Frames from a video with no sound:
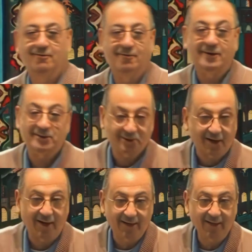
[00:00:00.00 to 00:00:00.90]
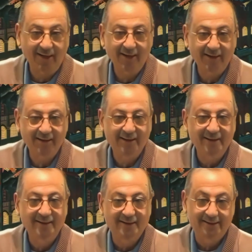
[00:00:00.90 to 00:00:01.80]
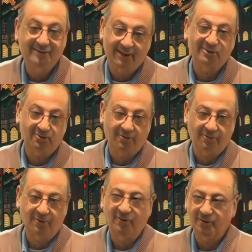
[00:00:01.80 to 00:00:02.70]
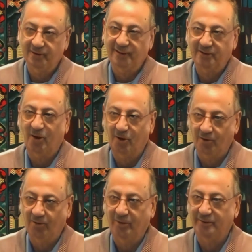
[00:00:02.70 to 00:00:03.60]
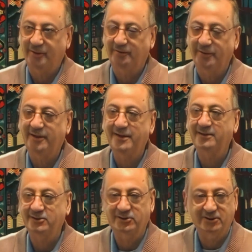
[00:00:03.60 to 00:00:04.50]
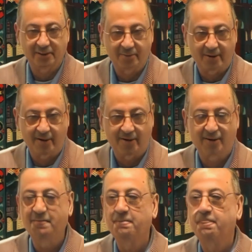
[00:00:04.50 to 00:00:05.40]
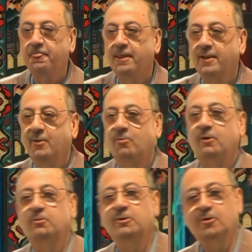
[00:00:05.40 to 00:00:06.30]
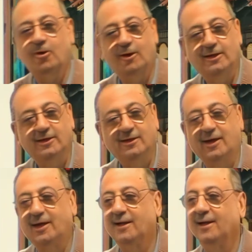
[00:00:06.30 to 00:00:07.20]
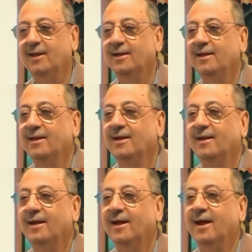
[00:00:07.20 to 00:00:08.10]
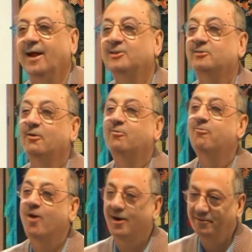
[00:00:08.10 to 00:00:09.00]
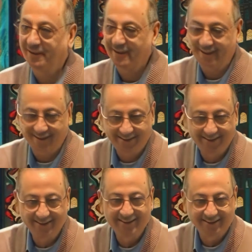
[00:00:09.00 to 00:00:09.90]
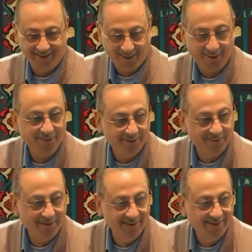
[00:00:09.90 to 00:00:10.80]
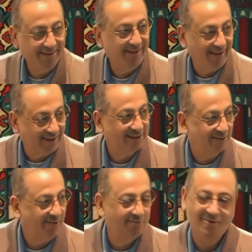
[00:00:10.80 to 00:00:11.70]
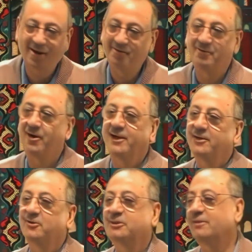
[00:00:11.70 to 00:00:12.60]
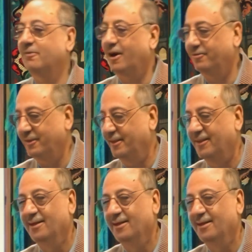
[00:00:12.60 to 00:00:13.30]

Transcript: What is Kāla? Is ajwaf. You know, it's hollow. The weakness is in the middle. What will you call it? Kāla ajwaf wawi. Are you with me? Ajwaf wawi. Why do you say wawi?